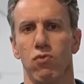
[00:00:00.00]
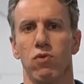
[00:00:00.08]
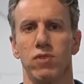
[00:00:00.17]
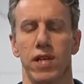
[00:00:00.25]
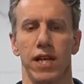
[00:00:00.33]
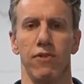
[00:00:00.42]

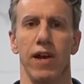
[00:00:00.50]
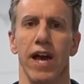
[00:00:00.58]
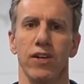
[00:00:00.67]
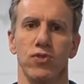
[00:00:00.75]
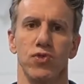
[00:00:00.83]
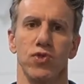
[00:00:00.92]
rotator
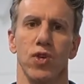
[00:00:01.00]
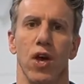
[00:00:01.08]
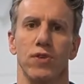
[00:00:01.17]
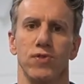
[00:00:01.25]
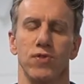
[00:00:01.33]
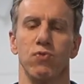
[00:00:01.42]

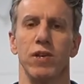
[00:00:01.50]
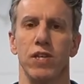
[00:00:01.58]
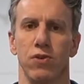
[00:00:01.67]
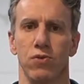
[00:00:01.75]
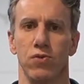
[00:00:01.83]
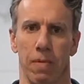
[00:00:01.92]
exercises we
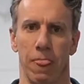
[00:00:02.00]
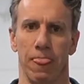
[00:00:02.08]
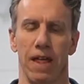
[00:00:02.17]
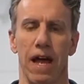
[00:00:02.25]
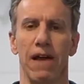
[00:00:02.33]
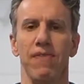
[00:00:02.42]
use,
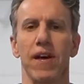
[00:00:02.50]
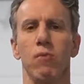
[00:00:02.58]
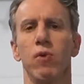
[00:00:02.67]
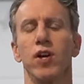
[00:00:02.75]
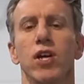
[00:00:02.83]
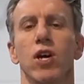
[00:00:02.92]
and
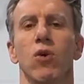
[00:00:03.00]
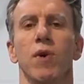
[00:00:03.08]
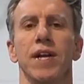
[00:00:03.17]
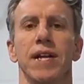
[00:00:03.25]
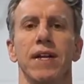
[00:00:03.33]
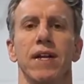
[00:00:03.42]
then to
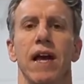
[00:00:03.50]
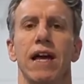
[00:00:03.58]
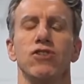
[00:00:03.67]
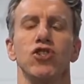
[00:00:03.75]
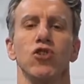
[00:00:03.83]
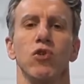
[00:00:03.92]
go in
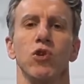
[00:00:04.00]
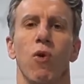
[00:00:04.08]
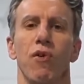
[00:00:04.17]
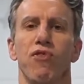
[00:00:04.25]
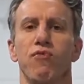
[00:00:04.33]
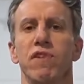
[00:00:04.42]
and show you
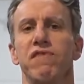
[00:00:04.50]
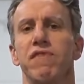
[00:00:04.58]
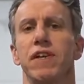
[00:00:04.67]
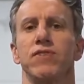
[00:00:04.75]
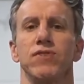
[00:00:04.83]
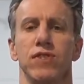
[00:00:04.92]
our
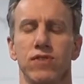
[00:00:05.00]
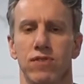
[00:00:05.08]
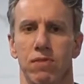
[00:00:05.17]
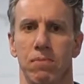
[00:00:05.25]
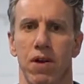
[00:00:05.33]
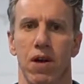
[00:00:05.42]
3-phase
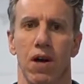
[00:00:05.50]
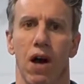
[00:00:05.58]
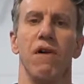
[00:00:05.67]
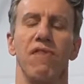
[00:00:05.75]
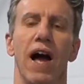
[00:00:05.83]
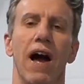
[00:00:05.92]
system
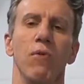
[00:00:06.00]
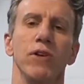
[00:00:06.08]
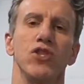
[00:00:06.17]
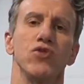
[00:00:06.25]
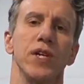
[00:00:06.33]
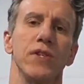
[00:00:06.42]
of how
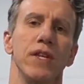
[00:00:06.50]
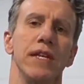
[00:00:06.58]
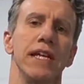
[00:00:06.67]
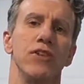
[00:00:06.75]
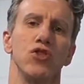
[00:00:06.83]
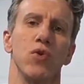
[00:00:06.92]
we train the
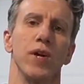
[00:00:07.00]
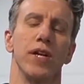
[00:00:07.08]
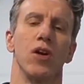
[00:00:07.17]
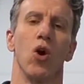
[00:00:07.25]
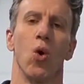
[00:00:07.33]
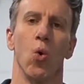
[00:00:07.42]
knee
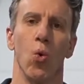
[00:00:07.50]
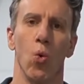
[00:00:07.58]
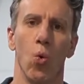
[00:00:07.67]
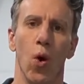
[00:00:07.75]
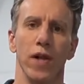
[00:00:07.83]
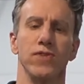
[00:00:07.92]
joint
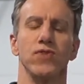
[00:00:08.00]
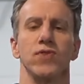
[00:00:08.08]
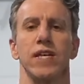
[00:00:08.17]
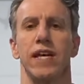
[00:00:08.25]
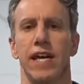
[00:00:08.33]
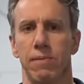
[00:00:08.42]
once
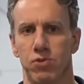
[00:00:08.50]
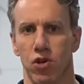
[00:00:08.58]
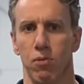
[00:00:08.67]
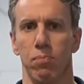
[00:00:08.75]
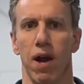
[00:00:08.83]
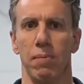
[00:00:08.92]
the hips
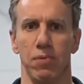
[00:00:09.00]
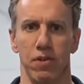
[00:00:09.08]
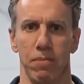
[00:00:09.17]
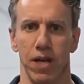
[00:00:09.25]
are properly